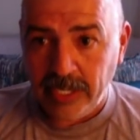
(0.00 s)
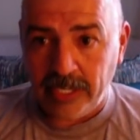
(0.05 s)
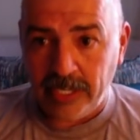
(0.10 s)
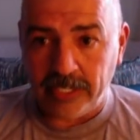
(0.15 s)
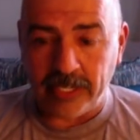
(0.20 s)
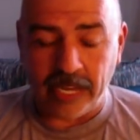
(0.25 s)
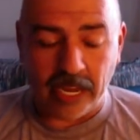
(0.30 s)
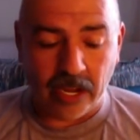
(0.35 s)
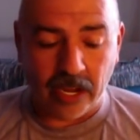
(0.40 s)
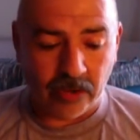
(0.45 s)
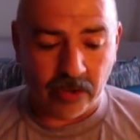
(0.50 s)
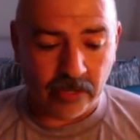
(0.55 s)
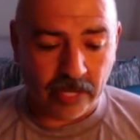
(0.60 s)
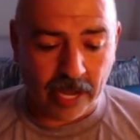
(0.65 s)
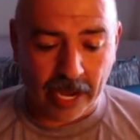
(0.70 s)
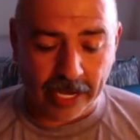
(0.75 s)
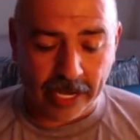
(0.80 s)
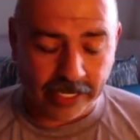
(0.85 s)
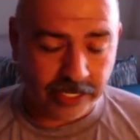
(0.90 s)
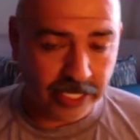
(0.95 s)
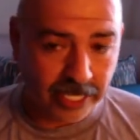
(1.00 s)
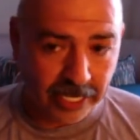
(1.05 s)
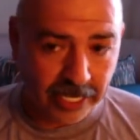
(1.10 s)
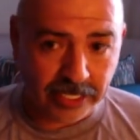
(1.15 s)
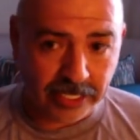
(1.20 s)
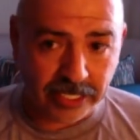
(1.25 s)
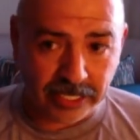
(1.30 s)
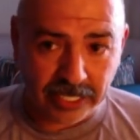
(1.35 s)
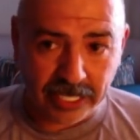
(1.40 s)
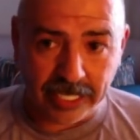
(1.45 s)
Now, I
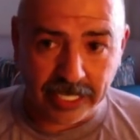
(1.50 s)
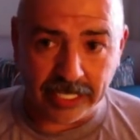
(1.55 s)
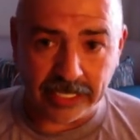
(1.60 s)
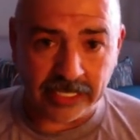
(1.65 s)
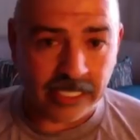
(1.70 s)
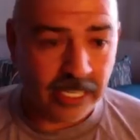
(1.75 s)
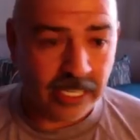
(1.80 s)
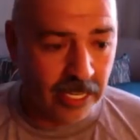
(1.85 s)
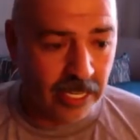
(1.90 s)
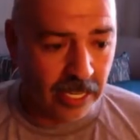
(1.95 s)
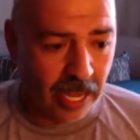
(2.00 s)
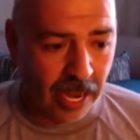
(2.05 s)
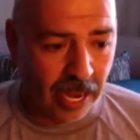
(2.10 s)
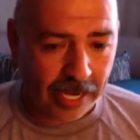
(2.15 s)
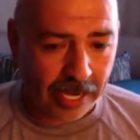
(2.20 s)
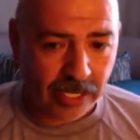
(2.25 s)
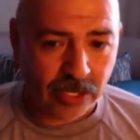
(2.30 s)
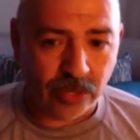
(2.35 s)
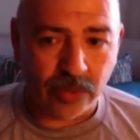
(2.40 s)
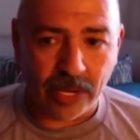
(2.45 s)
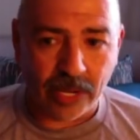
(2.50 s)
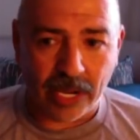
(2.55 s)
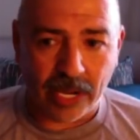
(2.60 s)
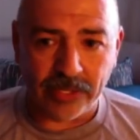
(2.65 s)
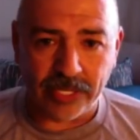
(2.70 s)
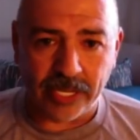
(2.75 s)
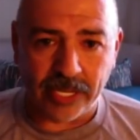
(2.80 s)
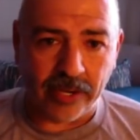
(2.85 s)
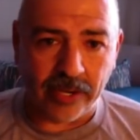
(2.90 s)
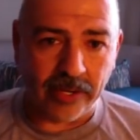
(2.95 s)
teach this. I go out
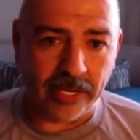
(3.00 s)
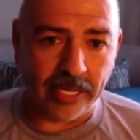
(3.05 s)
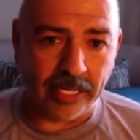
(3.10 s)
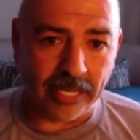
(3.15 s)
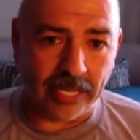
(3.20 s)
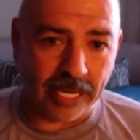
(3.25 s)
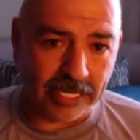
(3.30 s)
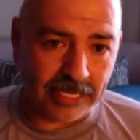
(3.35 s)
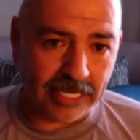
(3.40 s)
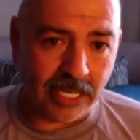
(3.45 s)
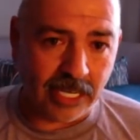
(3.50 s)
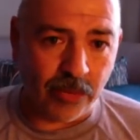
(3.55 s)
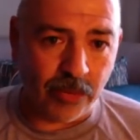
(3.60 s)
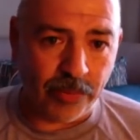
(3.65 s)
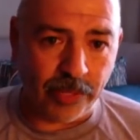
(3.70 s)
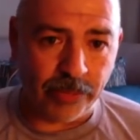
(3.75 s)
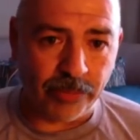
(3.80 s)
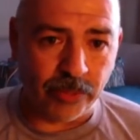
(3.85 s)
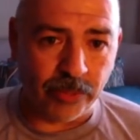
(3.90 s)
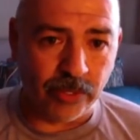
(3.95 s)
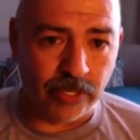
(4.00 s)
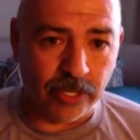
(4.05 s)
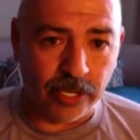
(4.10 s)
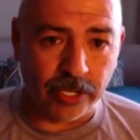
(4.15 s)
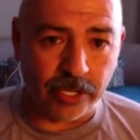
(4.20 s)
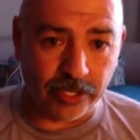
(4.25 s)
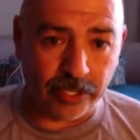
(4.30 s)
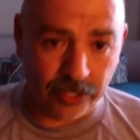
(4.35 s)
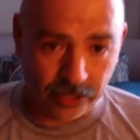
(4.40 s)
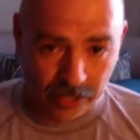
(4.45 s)
there and I tell people,
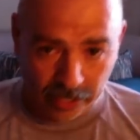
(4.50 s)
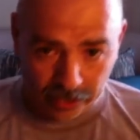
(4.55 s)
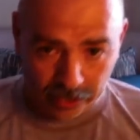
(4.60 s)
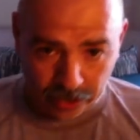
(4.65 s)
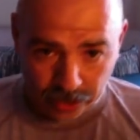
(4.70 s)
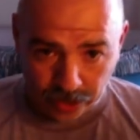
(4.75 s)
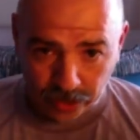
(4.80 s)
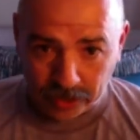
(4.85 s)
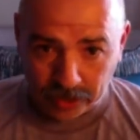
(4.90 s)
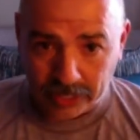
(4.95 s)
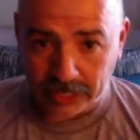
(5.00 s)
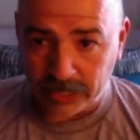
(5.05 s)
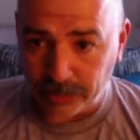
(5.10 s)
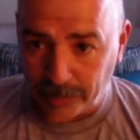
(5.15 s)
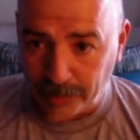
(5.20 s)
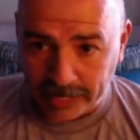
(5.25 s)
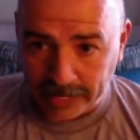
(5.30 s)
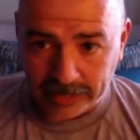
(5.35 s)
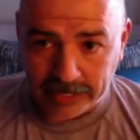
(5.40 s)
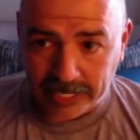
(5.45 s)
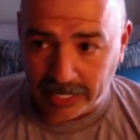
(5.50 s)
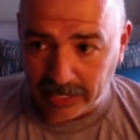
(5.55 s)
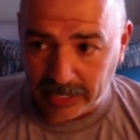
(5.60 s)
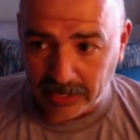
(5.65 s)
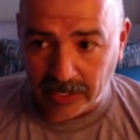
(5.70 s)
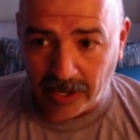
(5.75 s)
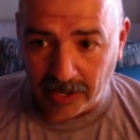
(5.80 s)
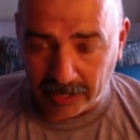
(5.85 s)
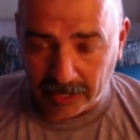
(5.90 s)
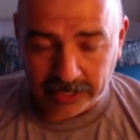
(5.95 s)
look, you can spend
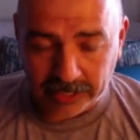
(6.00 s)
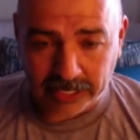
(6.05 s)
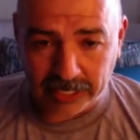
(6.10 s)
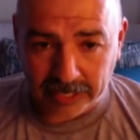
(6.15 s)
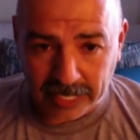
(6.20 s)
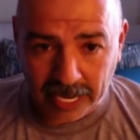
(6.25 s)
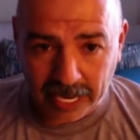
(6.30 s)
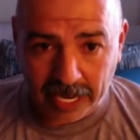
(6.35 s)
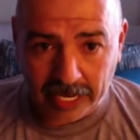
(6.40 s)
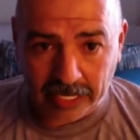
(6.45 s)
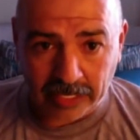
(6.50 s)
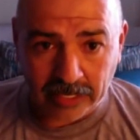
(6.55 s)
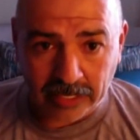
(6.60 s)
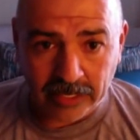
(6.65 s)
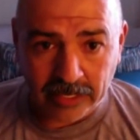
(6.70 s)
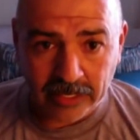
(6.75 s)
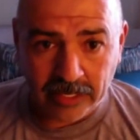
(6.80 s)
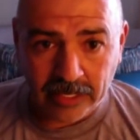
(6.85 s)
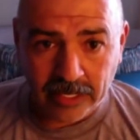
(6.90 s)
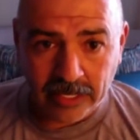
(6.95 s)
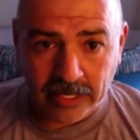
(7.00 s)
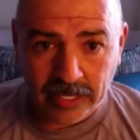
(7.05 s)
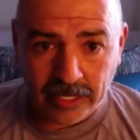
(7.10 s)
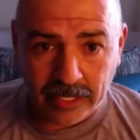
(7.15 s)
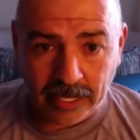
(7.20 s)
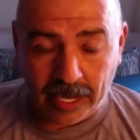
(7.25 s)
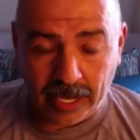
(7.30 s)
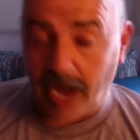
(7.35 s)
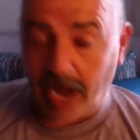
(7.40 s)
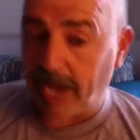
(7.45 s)
$10 a day.
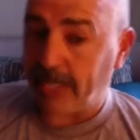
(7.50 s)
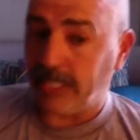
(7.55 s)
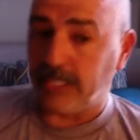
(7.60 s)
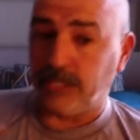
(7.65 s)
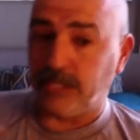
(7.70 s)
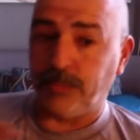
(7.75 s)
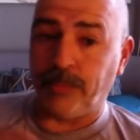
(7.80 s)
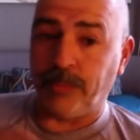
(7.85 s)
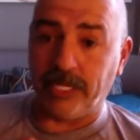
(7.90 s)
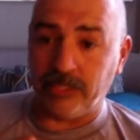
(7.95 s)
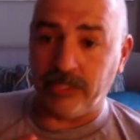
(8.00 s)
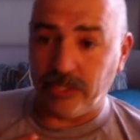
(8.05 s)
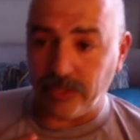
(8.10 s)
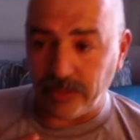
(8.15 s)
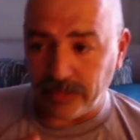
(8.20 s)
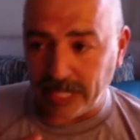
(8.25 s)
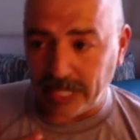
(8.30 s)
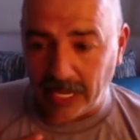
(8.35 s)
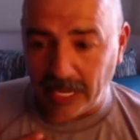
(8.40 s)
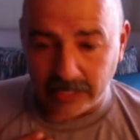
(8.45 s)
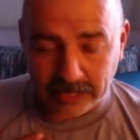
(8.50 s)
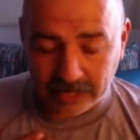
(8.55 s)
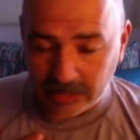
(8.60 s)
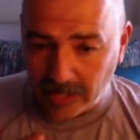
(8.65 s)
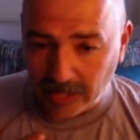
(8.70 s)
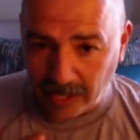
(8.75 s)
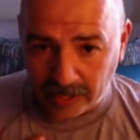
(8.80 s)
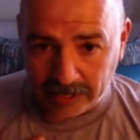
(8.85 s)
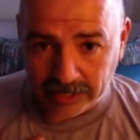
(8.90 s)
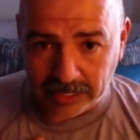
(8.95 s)
I could spend
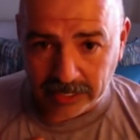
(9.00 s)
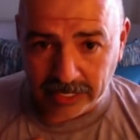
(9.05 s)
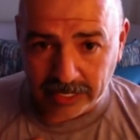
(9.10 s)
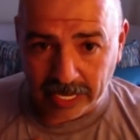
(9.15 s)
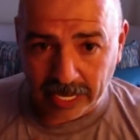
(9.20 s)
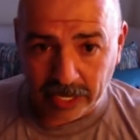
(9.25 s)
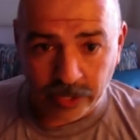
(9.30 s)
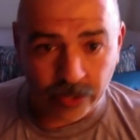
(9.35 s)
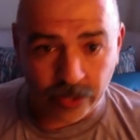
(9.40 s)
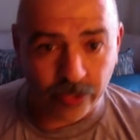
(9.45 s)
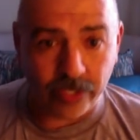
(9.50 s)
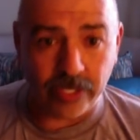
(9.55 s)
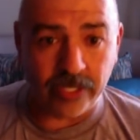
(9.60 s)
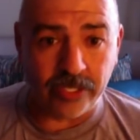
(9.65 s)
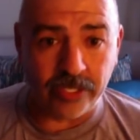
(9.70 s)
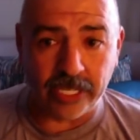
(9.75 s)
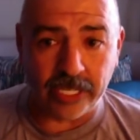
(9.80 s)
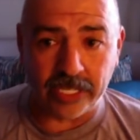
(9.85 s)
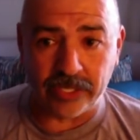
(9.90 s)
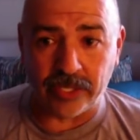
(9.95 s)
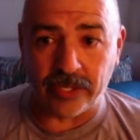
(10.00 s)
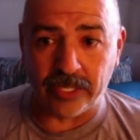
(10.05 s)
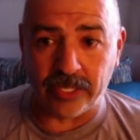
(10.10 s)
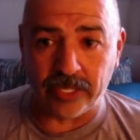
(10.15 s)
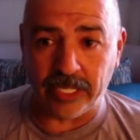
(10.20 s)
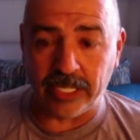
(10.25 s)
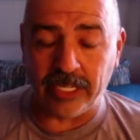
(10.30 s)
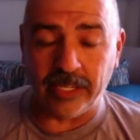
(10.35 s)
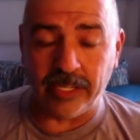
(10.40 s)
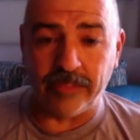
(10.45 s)
$2,000 a day. Who do you think they're going to
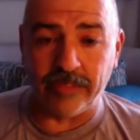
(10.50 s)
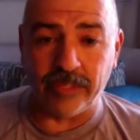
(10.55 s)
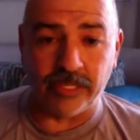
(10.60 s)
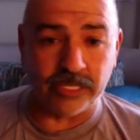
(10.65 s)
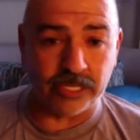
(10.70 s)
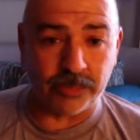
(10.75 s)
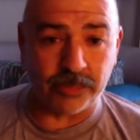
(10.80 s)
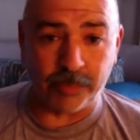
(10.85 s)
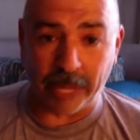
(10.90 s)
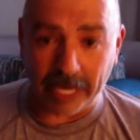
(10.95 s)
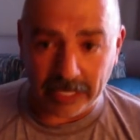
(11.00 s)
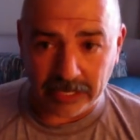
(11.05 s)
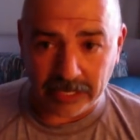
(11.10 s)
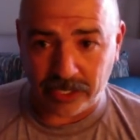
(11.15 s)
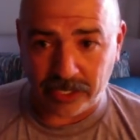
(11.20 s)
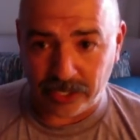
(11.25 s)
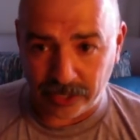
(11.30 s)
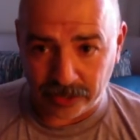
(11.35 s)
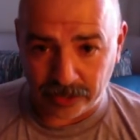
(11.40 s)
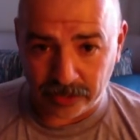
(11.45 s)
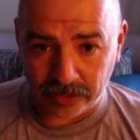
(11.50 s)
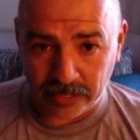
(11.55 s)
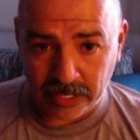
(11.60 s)
give the space to?